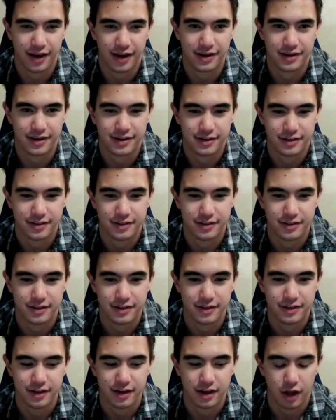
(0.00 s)
and
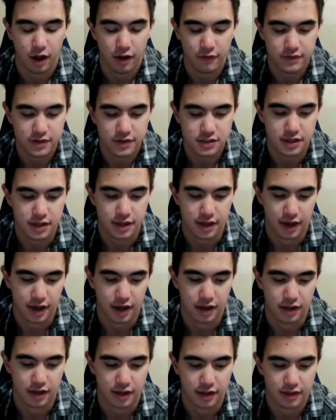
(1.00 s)
obviously,
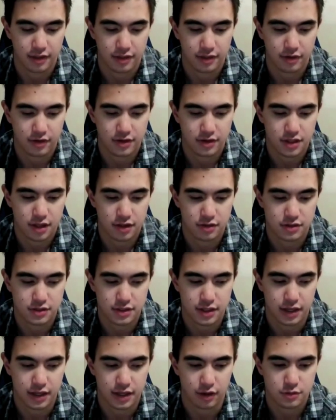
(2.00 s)
yeah, like there is other
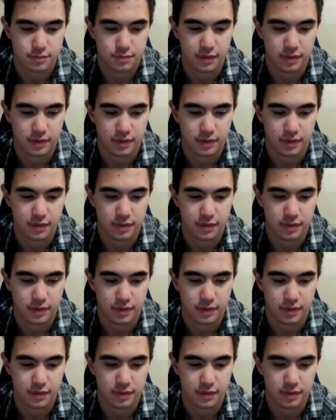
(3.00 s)
skills,